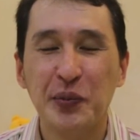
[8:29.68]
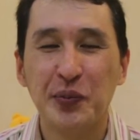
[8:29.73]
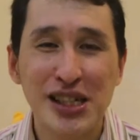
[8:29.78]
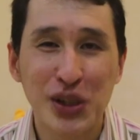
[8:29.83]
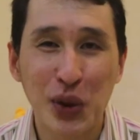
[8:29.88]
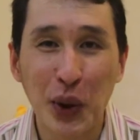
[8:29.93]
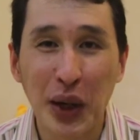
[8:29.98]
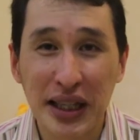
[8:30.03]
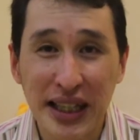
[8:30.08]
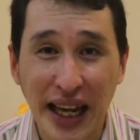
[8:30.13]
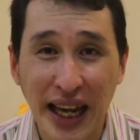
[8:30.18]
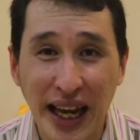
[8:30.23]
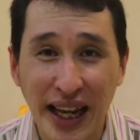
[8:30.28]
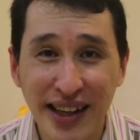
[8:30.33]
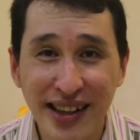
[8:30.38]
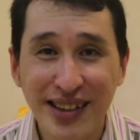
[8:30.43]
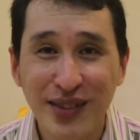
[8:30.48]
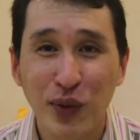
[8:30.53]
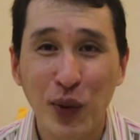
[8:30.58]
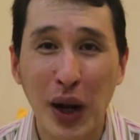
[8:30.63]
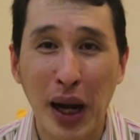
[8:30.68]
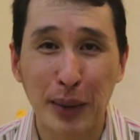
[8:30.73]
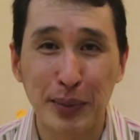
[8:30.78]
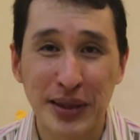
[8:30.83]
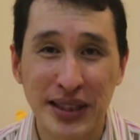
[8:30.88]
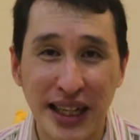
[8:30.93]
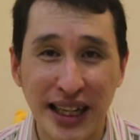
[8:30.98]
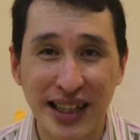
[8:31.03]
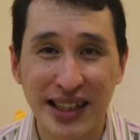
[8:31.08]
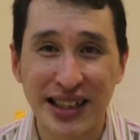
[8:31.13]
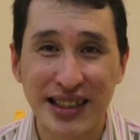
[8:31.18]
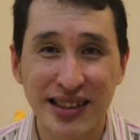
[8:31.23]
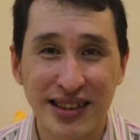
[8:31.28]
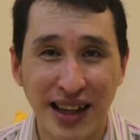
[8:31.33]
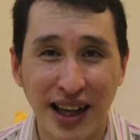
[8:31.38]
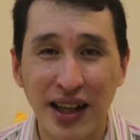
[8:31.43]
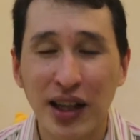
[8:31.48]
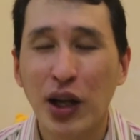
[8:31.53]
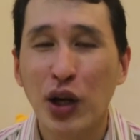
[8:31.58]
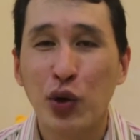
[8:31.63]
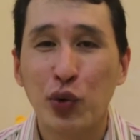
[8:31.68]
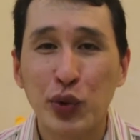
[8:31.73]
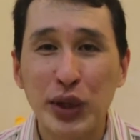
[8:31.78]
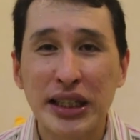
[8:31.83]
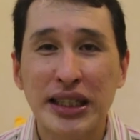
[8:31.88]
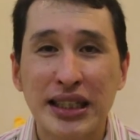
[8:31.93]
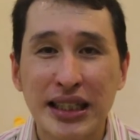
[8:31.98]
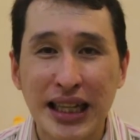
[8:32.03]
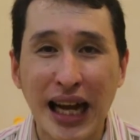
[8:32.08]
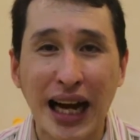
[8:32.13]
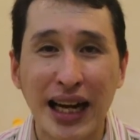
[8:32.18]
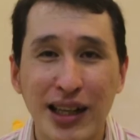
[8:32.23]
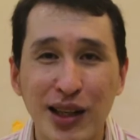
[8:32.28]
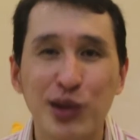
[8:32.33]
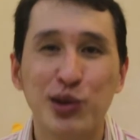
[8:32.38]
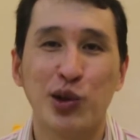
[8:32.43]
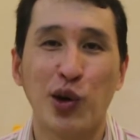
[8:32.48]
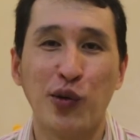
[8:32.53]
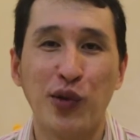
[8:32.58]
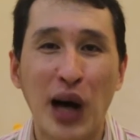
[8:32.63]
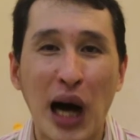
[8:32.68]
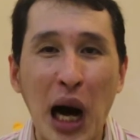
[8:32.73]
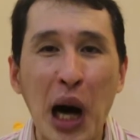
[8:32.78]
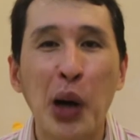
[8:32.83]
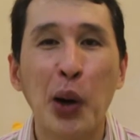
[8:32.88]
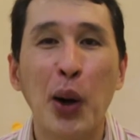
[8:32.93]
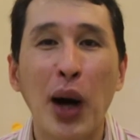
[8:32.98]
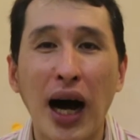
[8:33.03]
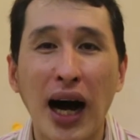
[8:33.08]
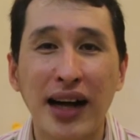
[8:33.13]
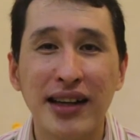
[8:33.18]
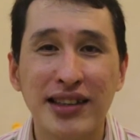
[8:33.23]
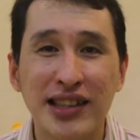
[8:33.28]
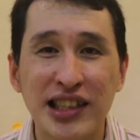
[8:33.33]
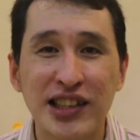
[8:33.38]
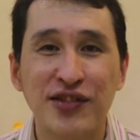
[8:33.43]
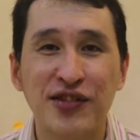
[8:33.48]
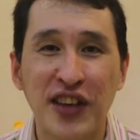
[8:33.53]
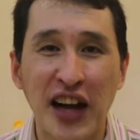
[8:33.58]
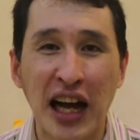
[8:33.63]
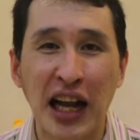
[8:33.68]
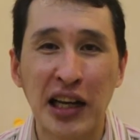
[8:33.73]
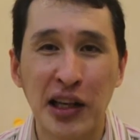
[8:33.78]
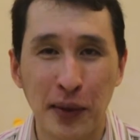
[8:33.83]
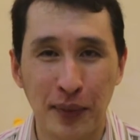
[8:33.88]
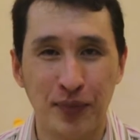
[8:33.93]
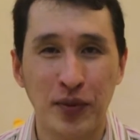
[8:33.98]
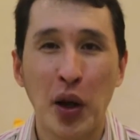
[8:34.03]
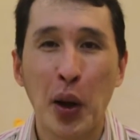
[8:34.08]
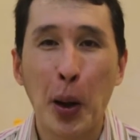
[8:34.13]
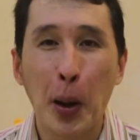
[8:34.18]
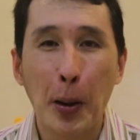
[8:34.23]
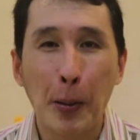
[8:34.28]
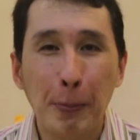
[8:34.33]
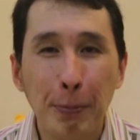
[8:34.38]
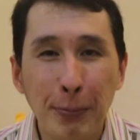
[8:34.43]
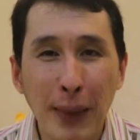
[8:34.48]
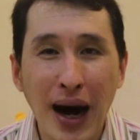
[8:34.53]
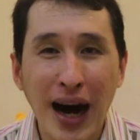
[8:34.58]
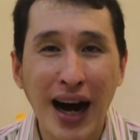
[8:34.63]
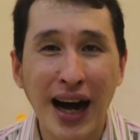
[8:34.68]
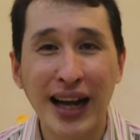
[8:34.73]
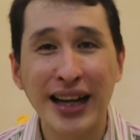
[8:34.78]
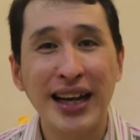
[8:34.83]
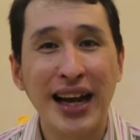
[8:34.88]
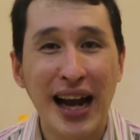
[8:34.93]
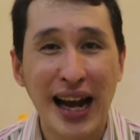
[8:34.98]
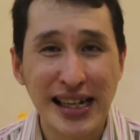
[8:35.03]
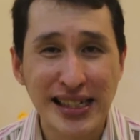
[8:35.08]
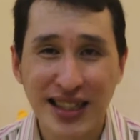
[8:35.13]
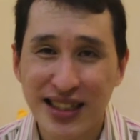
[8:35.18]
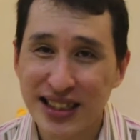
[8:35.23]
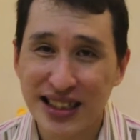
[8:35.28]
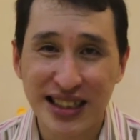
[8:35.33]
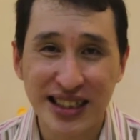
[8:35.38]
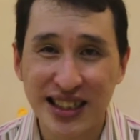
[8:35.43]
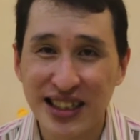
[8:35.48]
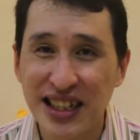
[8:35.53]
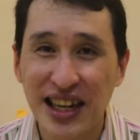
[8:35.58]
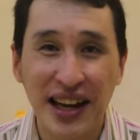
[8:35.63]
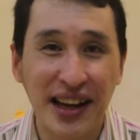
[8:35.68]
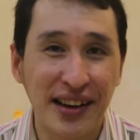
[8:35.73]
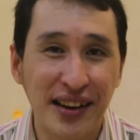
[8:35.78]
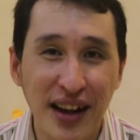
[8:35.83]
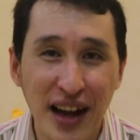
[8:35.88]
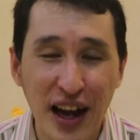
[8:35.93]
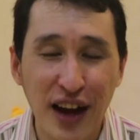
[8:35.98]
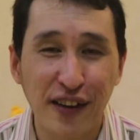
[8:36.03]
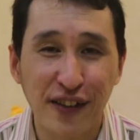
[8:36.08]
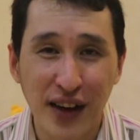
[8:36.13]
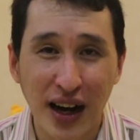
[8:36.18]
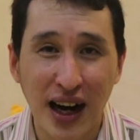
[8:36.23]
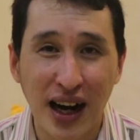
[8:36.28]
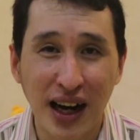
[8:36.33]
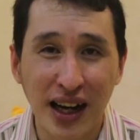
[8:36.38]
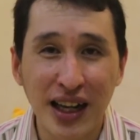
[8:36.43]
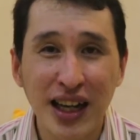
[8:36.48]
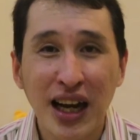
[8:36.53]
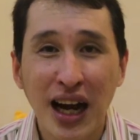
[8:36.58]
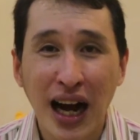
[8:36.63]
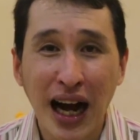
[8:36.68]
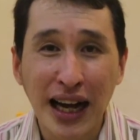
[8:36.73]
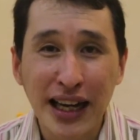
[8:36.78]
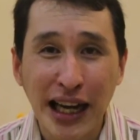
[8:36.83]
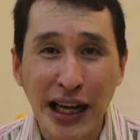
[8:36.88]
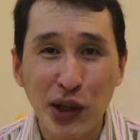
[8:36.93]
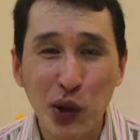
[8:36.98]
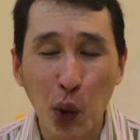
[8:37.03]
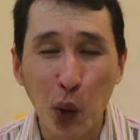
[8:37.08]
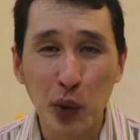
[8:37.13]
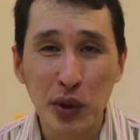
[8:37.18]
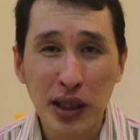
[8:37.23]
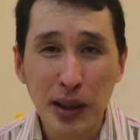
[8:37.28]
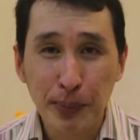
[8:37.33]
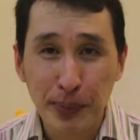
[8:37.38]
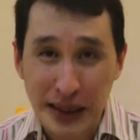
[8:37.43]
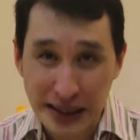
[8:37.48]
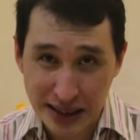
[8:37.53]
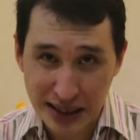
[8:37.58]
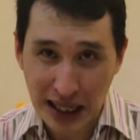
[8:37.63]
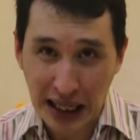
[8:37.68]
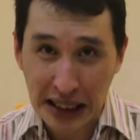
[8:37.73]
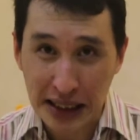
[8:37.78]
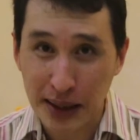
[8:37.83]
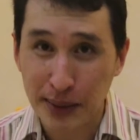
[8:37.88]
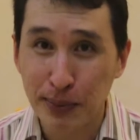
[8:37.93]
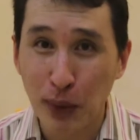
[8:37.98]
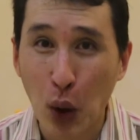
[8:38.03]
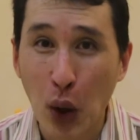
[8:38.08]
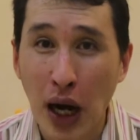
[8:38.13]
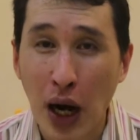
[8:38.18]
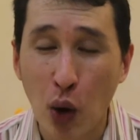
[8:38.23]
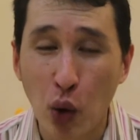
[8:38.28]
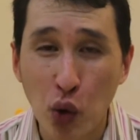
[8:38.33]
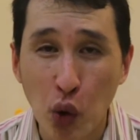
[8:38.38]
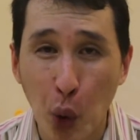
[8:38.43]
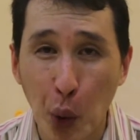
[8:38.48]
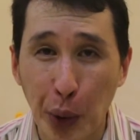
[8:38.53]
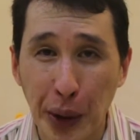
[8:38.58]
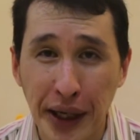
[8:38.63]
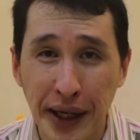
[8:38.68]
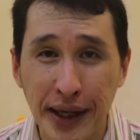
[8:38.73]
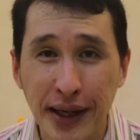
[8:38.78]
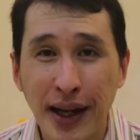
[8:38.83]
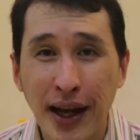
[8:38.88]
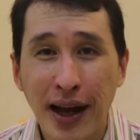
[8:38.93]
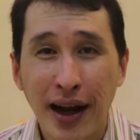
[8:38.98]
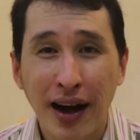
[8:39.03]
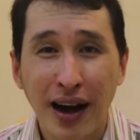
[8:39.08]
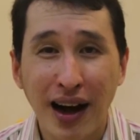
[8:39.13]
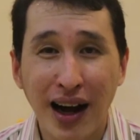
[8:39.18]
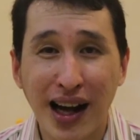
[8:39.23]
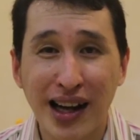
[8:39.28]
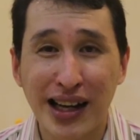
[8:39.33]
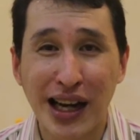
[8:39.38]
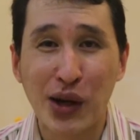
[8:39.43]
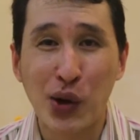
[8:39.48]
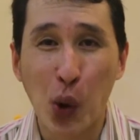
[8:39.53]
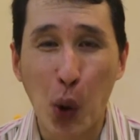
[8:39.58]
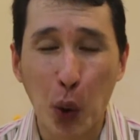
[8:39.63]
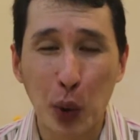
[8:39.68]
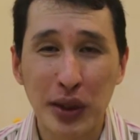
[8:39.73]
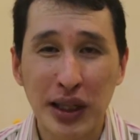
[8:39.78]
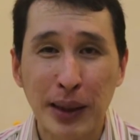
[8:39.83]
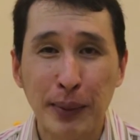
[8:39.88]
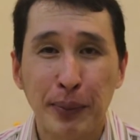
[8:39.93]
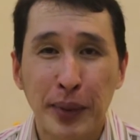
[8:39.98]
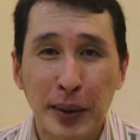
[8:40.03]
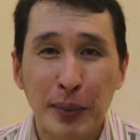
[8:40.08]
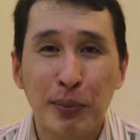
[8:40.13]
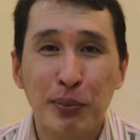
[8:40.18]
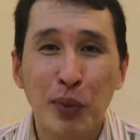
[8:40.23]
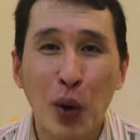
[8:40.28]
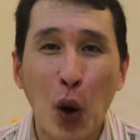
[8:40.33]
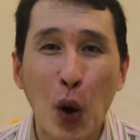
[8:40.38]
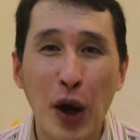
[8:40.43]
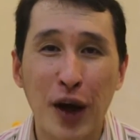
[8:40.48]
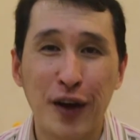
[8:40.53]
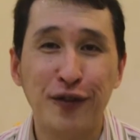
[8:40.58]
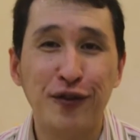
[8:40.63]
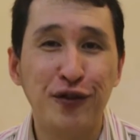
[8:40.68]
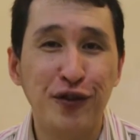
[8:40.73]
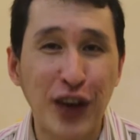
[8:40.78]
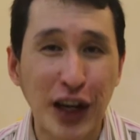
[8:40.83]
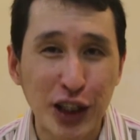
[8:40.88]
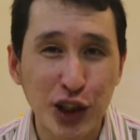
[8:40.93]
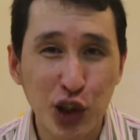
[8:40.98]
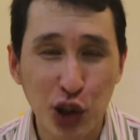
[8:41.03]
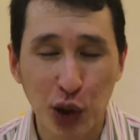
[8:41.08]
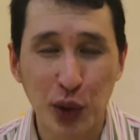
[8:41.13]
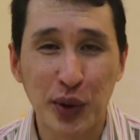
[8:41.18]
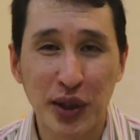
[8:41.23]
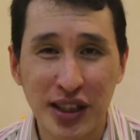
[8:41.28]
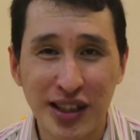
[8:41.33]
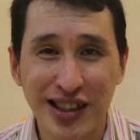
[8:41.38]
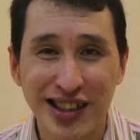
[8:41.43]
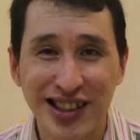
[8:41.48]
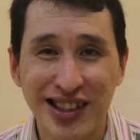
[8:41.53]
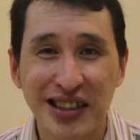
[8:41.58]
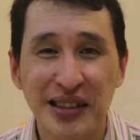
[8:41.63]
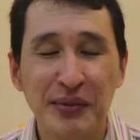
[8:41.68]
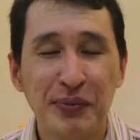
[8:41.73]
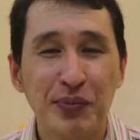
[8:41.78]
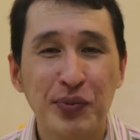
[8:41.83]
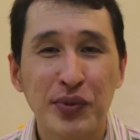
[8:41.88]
So again, what I'm saying is that regardless of how I develop my SE and FI, I can only be slightly more outgoing, I can only be more adventurous,